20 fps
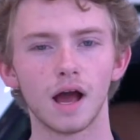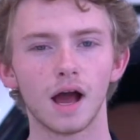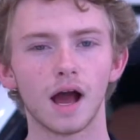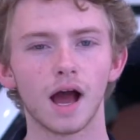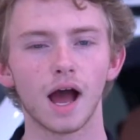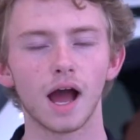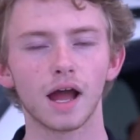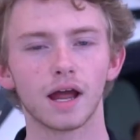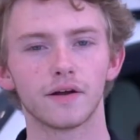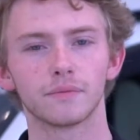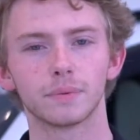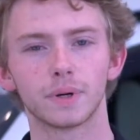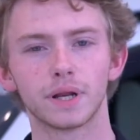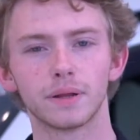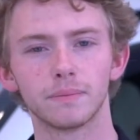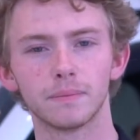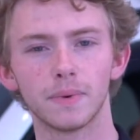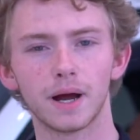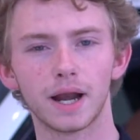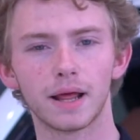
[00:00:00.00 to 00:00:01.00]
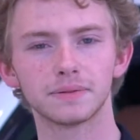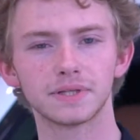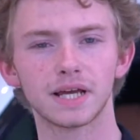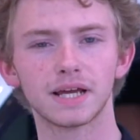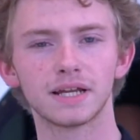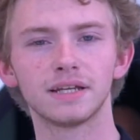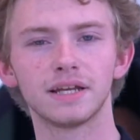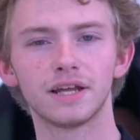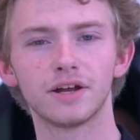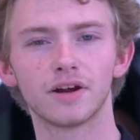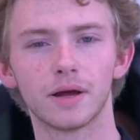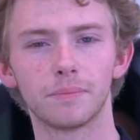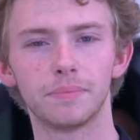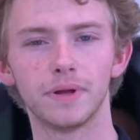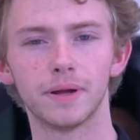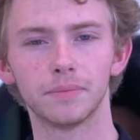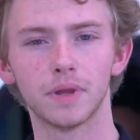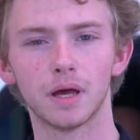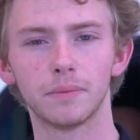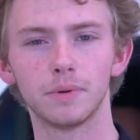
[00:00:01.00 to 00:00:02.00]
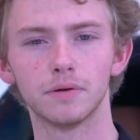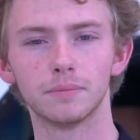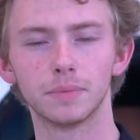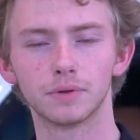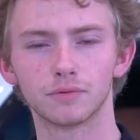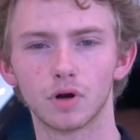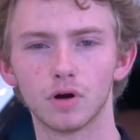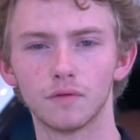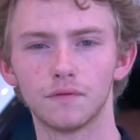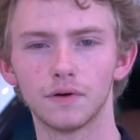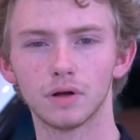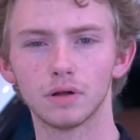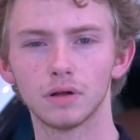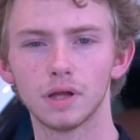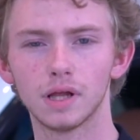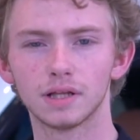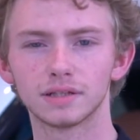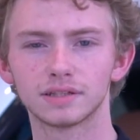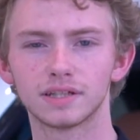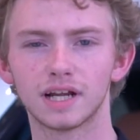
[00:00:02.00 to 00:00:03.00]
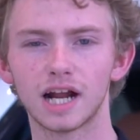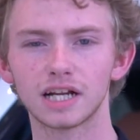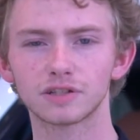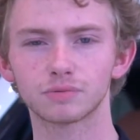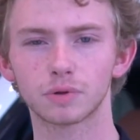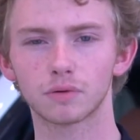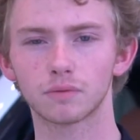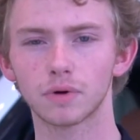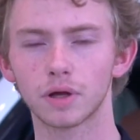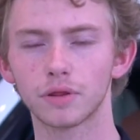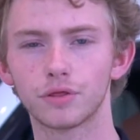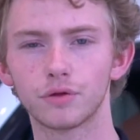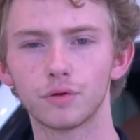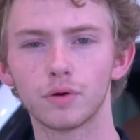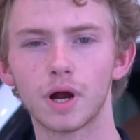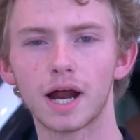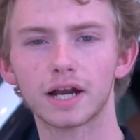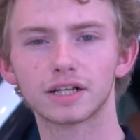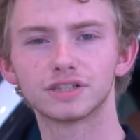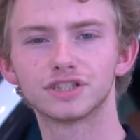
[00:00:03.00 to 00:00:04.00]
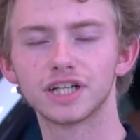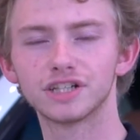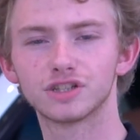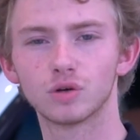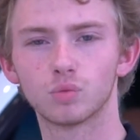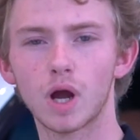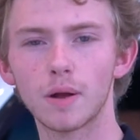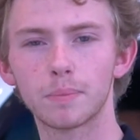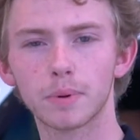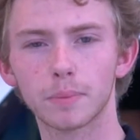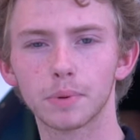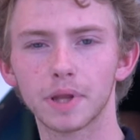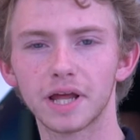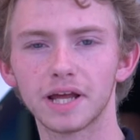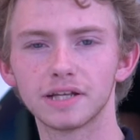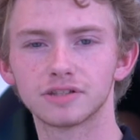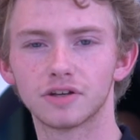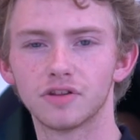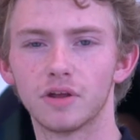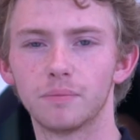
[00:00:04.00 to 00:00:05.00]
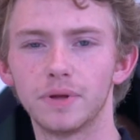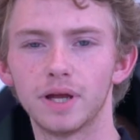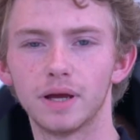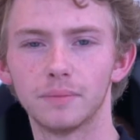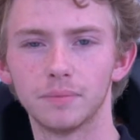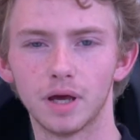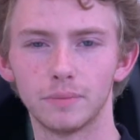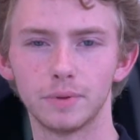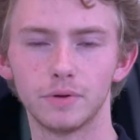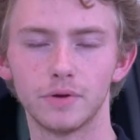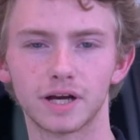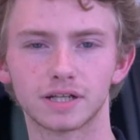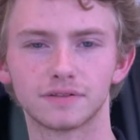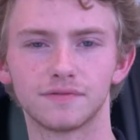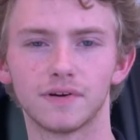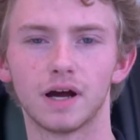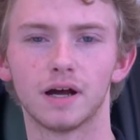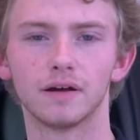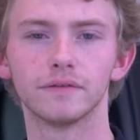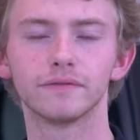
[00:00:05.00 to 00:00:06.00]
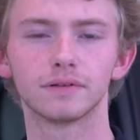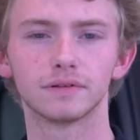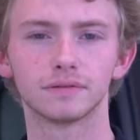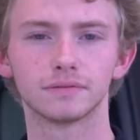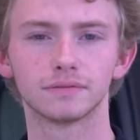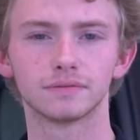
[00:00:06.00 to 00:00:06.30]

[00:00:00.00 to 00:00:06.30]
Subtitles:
Hi everybody, my name is Aiden here at BMW Monroeville. Today I just want to run through how to change the wiper blades on the BMW X5.